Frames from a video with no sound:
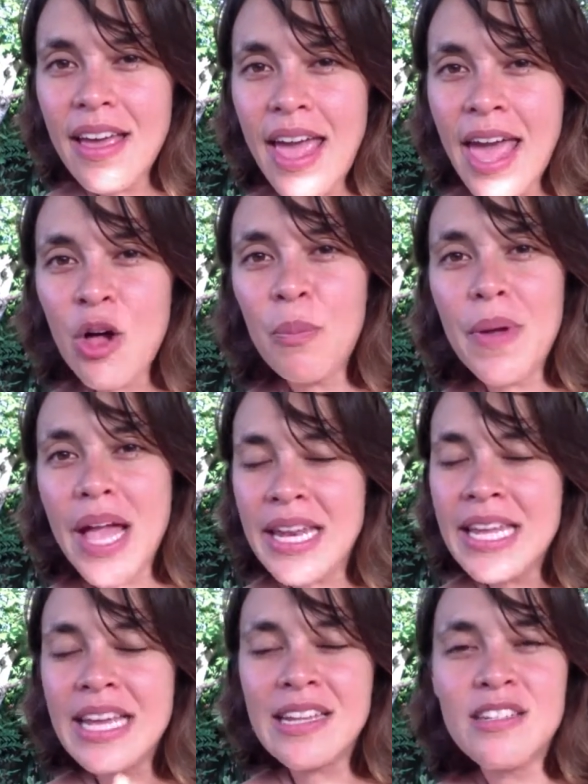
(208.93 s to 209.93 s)
help
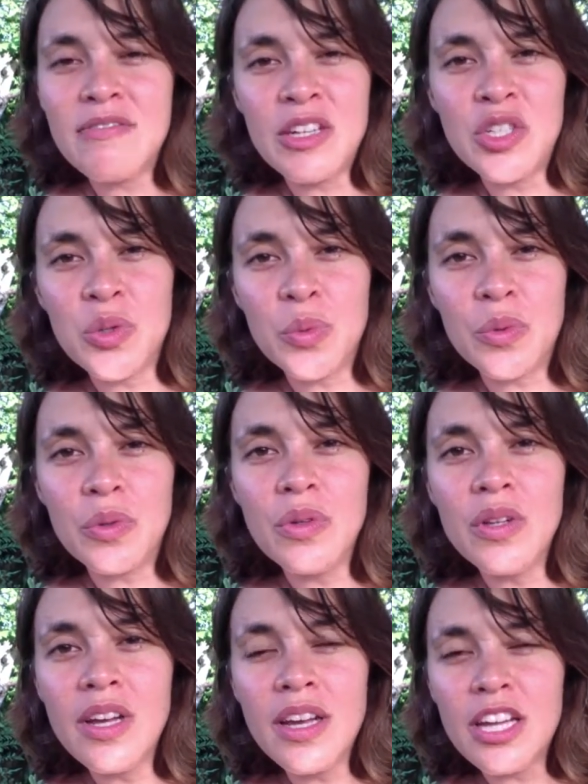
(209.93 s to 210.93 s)
any
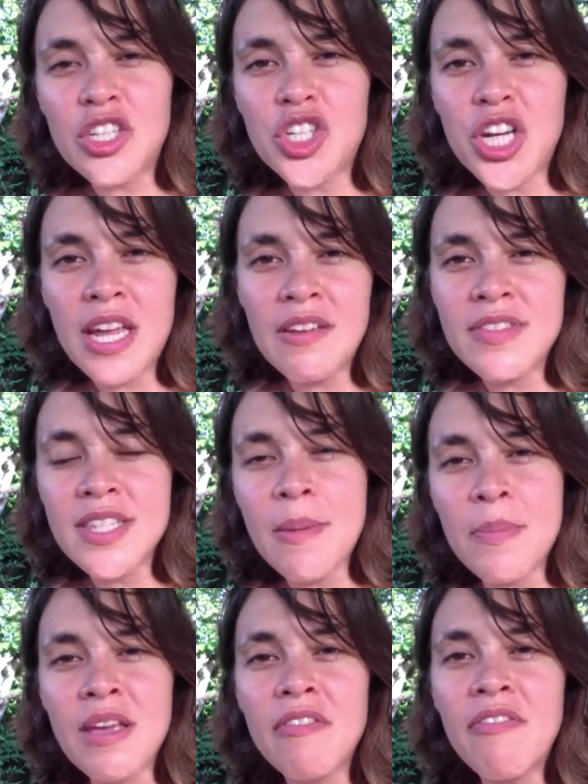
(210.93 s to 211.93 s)
individual achieve
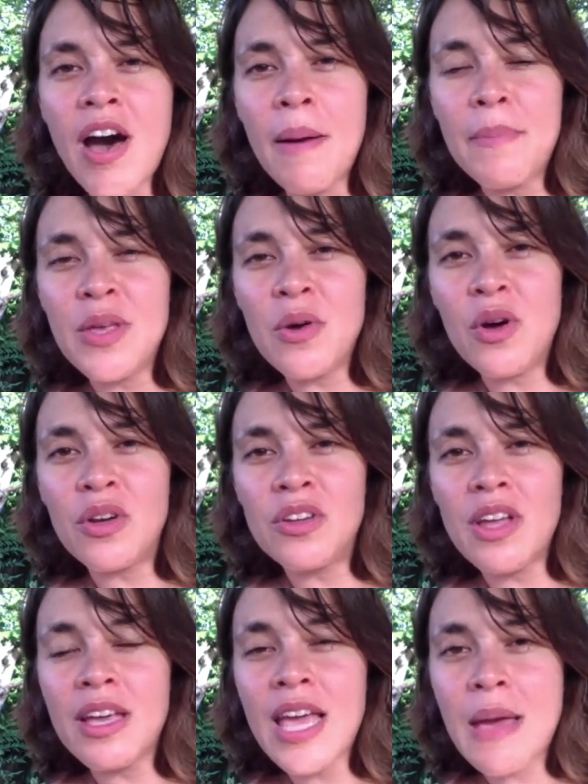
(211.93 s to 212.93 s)
something far beyond
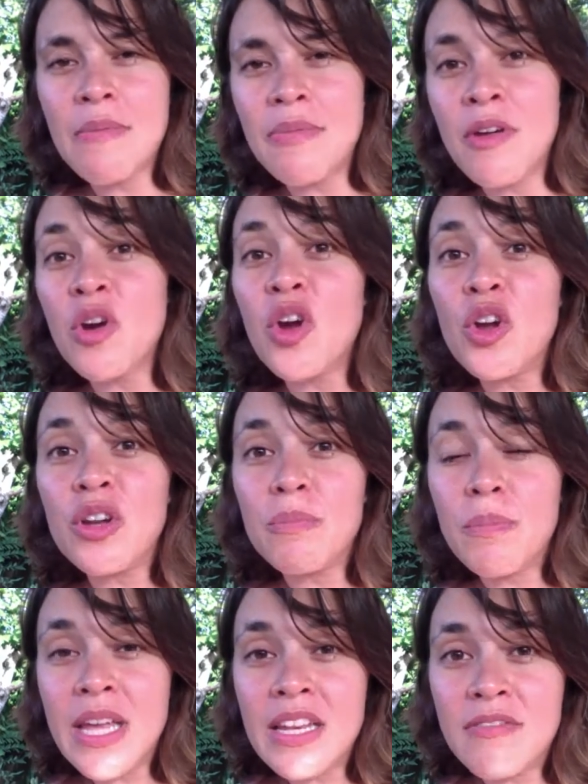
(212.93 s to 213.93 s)
their own
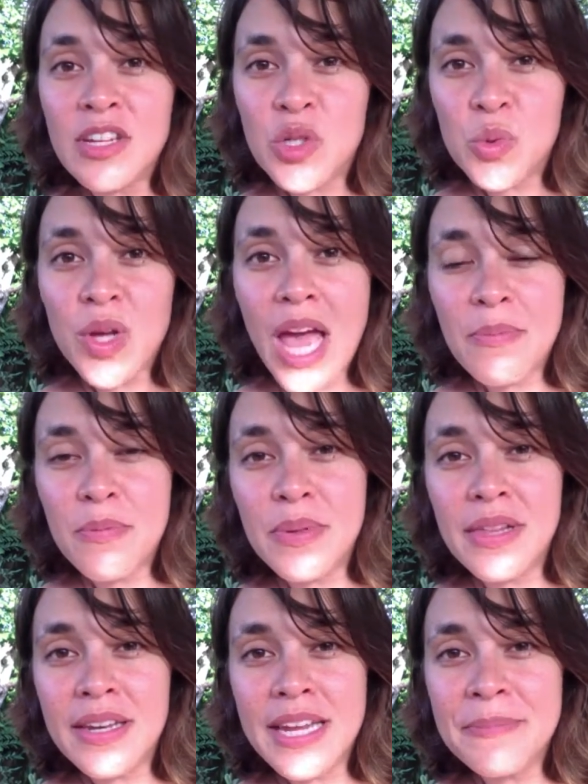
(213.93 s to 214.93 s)
individual
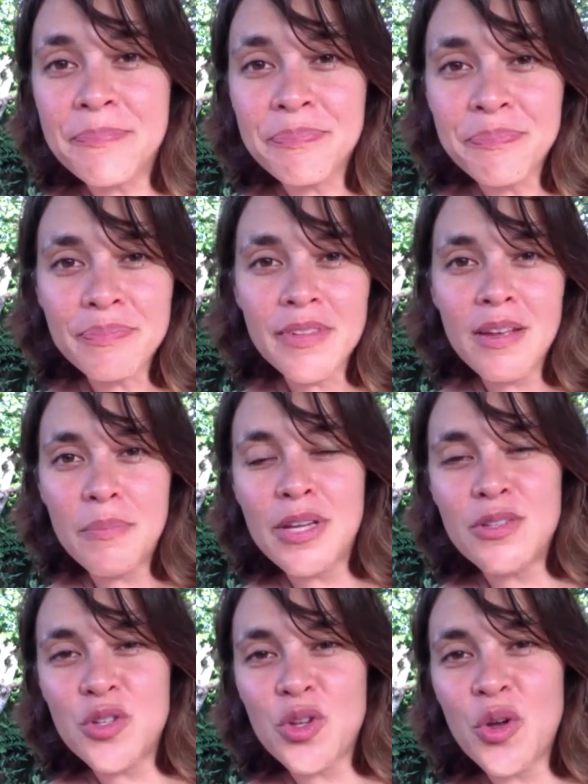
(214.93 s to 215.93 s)
capability.
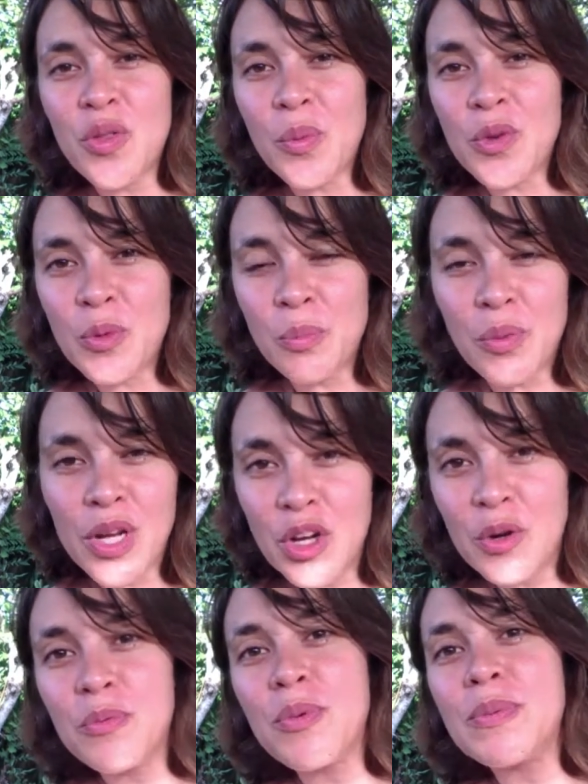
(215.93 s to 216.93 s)
Because you know that when you bring a
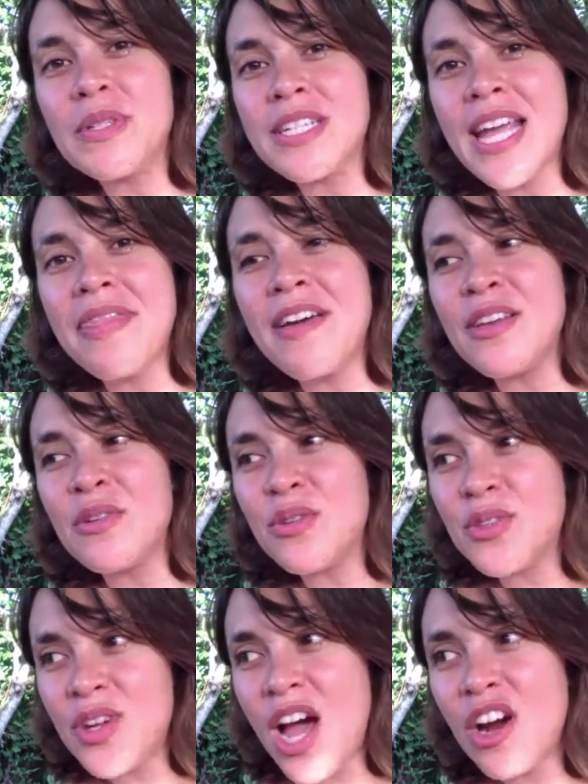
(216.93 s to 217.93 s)
group of people together, you
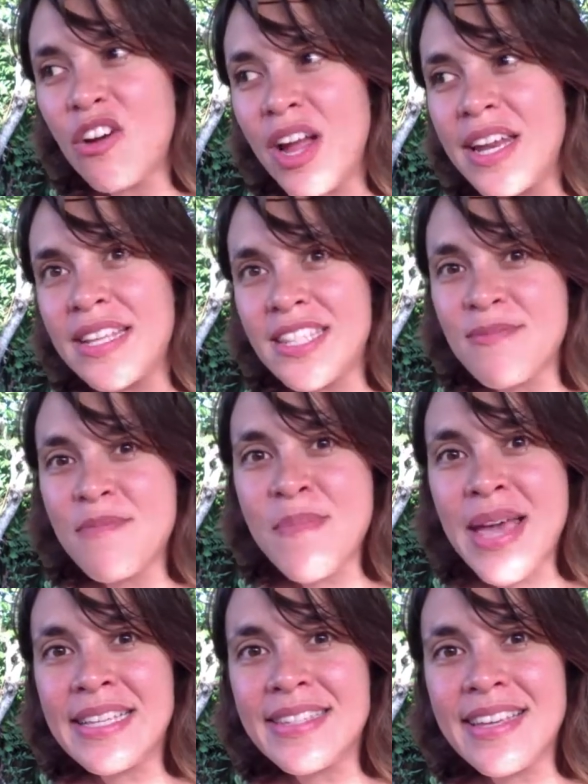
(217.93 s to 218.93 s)
start creating some
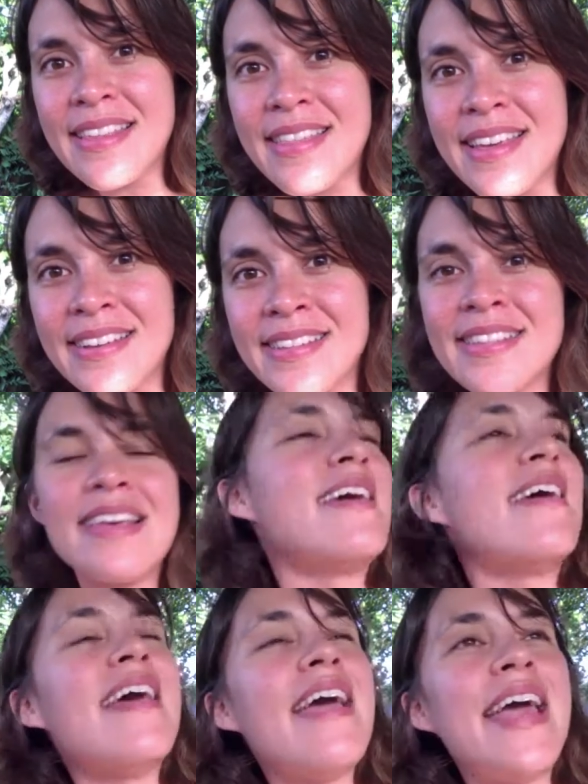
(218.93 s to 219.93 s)
amazing things.
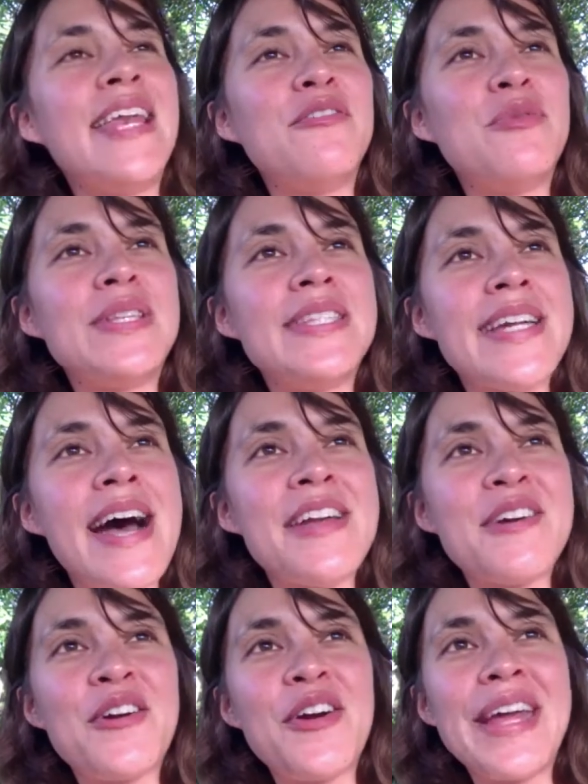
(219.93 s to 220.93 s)
And if we start
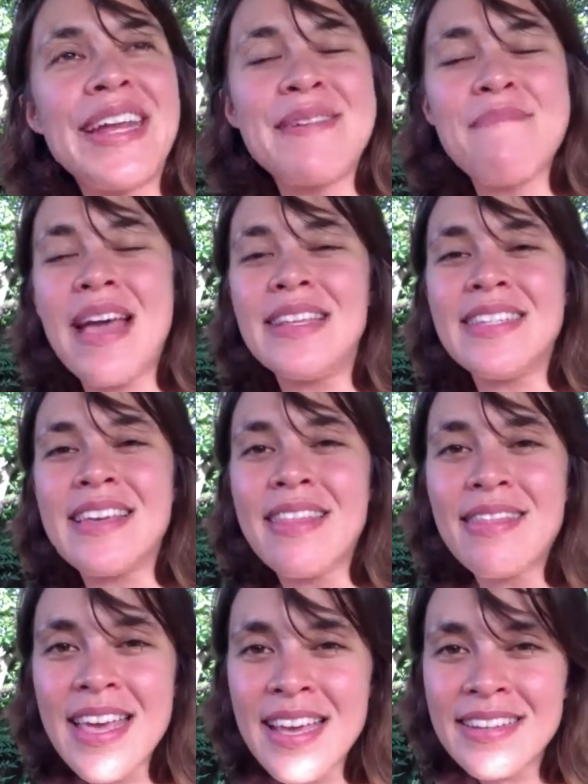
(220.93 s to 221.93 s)
creating amazing
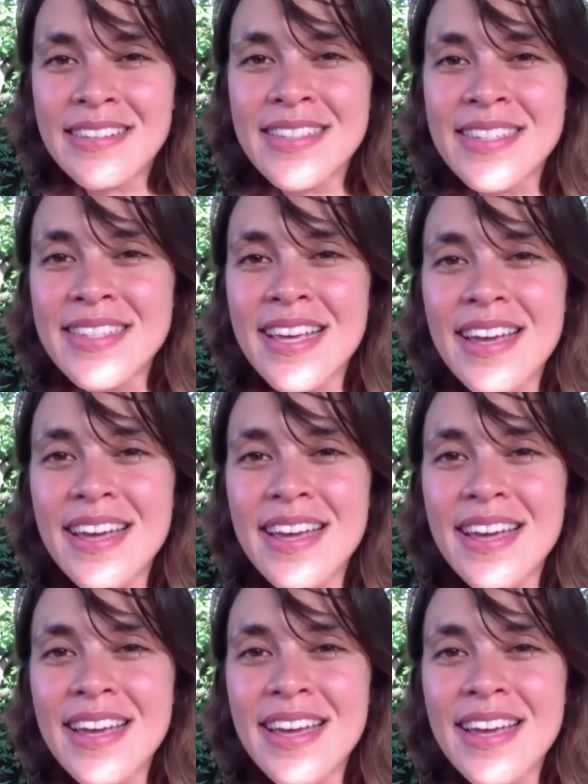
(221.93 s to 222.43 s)
things,